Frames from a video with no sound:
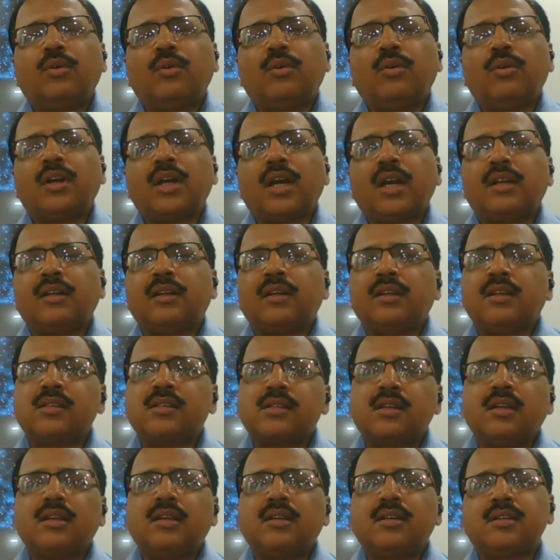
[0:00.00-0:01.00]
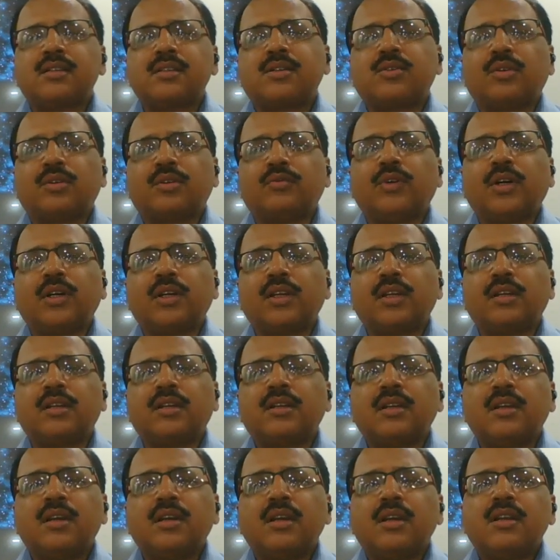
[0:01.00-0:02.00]
Oak and still it is not
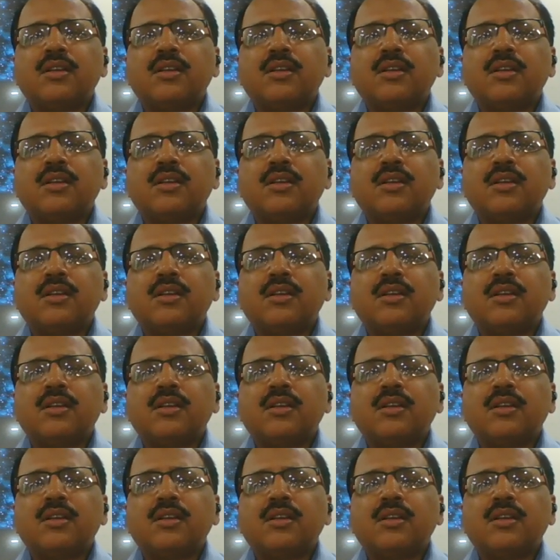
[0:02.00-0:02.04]
working.